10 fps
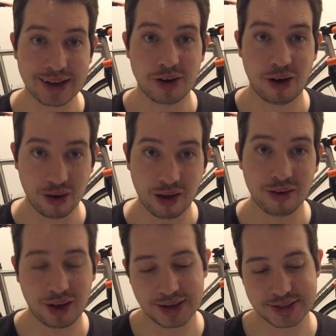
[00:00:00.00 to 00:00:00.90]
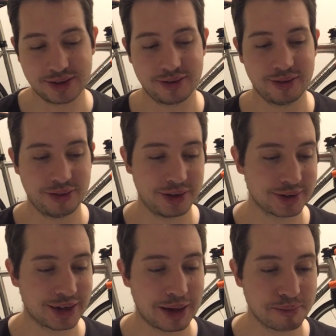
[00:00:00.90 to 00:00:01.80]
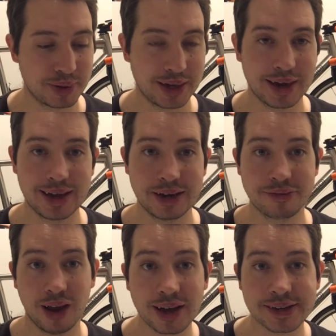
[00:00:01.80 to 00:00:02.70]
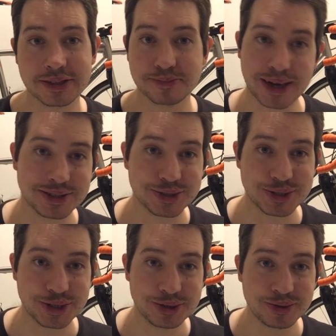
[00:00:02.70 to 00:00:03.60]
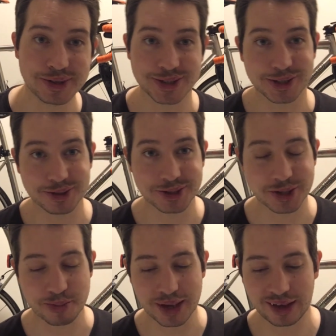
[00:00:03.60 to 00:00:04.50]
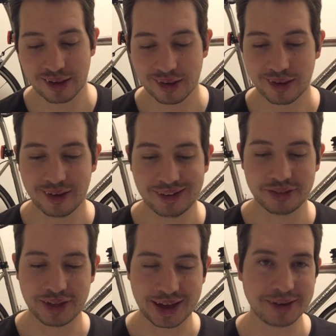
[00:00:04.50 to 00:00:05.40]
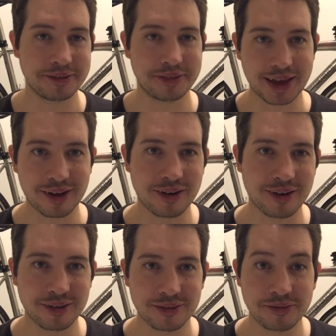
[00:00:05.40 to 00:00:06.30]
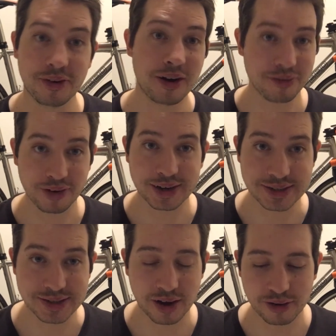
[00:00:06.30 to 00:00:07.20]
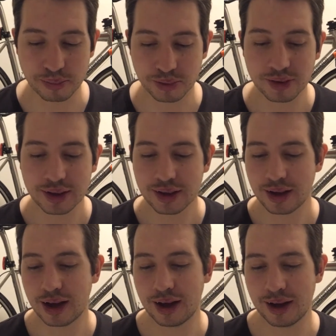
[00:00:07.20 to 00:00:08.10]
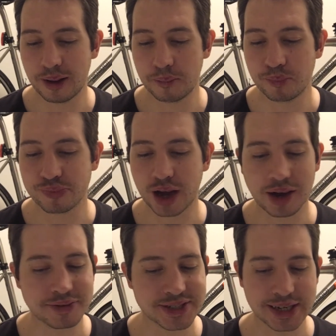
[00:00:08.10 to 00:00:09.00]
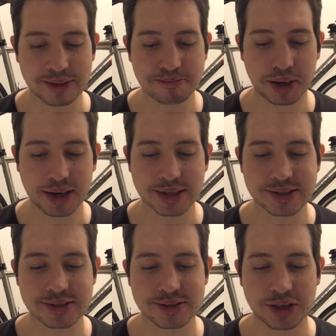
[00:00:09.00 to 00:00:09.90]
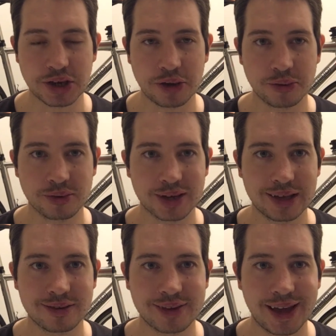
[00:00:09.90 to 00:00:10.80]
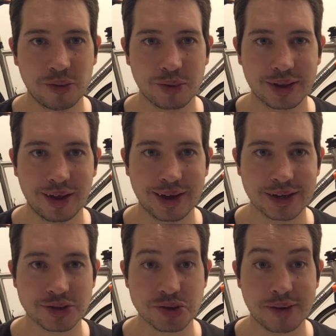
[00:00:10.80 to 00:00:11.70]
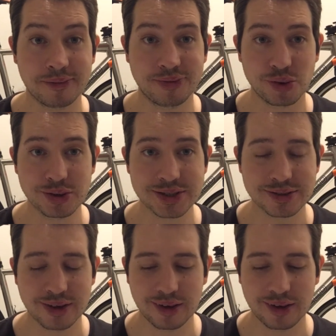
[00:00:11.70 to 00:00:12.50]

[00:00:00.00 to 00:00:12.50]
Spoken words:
and a lot lighter than Campy. And if lightness matters to you, as it does to me, then they are very, very desirable. I've seen bikes, kitted out with like SRAM Force,